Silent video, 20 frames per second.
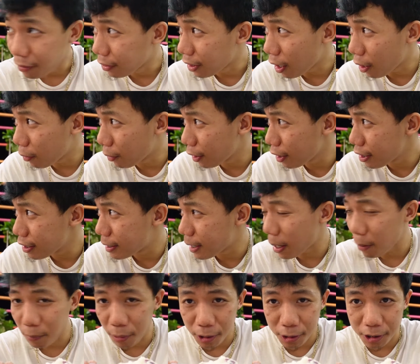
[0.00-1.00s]
Now where is
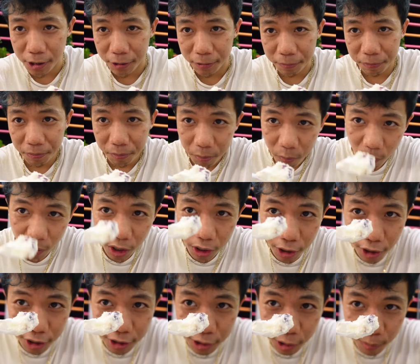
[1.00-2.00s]
that person?
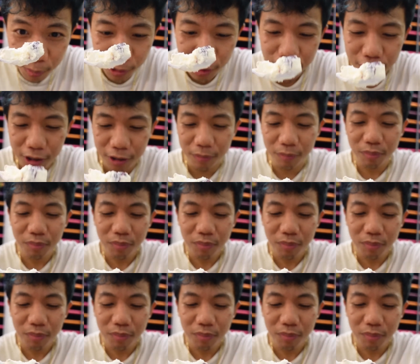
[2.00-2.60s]
There is no person.